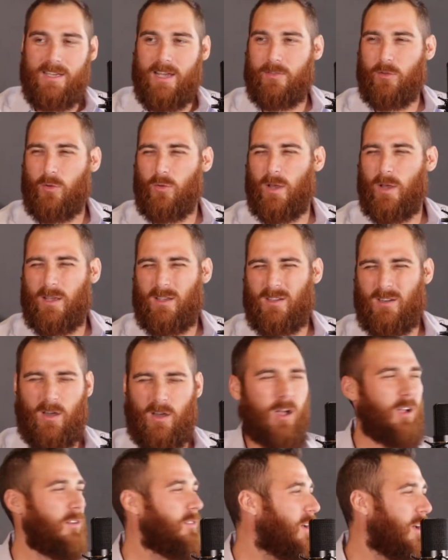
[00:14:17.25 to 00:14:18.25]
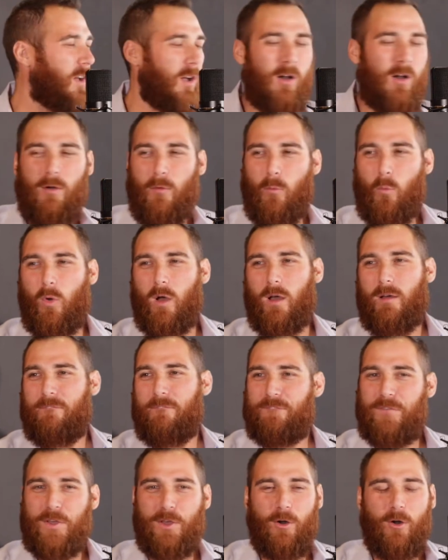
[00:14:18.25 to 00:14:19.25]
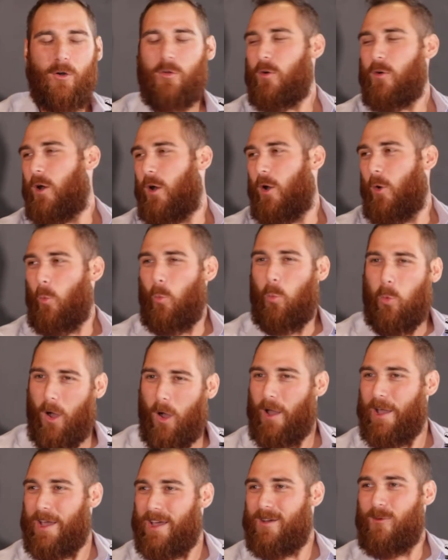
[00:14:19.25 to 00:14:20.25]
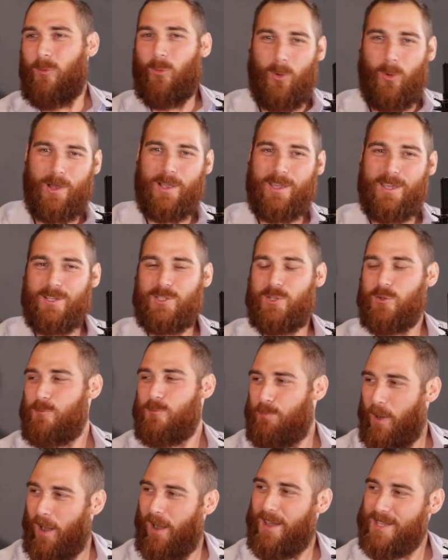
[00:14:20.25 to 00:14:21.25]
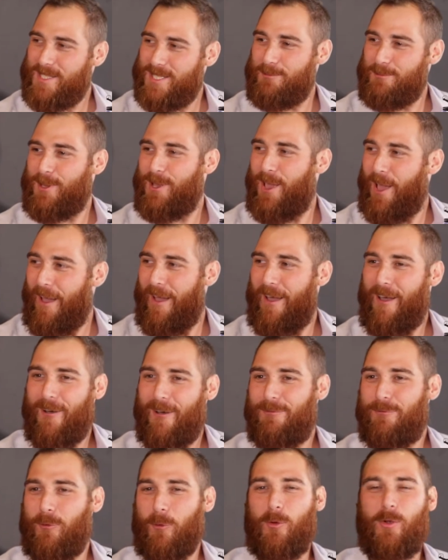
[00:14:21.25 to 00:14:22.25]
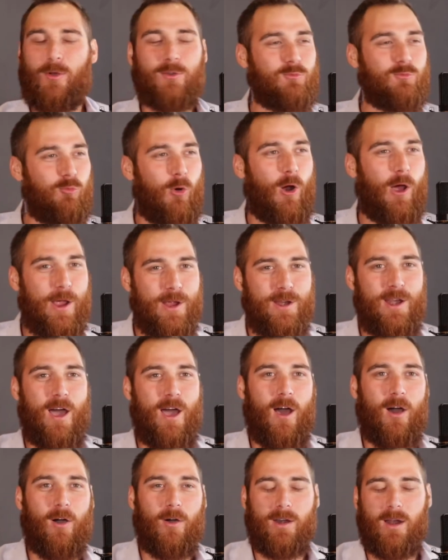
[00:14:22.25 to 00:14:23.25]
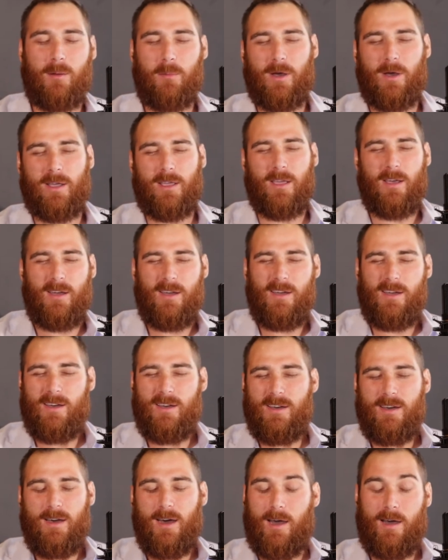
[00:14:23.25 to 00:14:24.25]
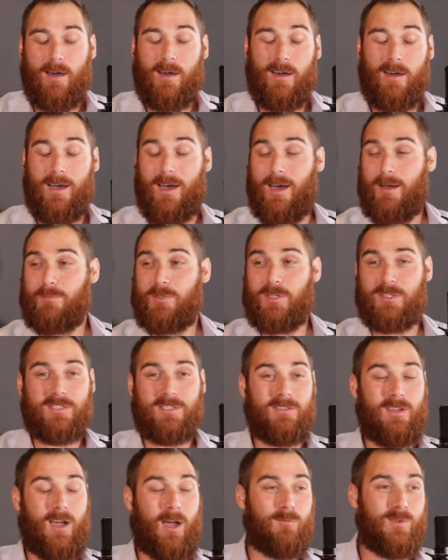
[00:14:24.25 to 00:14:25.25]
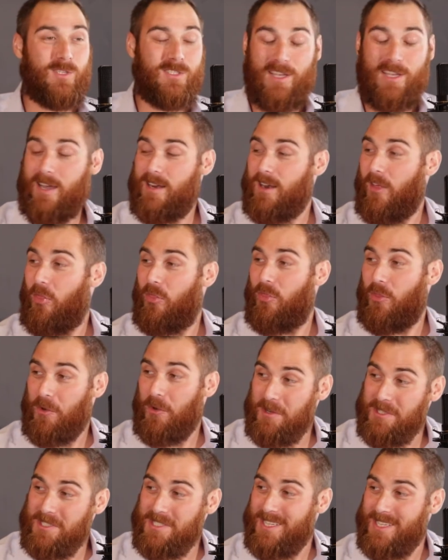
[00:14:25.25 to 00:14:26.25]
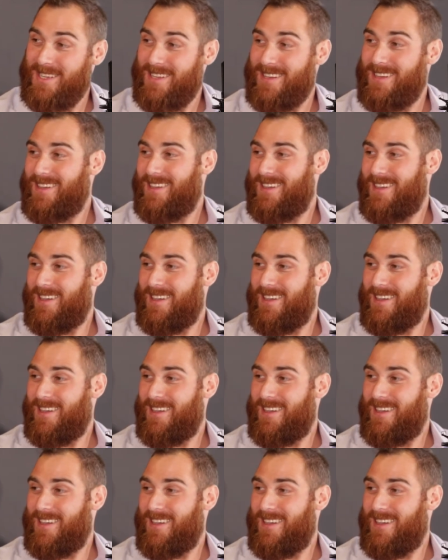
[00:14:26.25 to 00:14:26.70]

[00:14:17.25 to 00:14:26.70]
And they're like, what, Phil, what? What could you possibly have for us right now? And I'm like, I'm just kind of thirsty.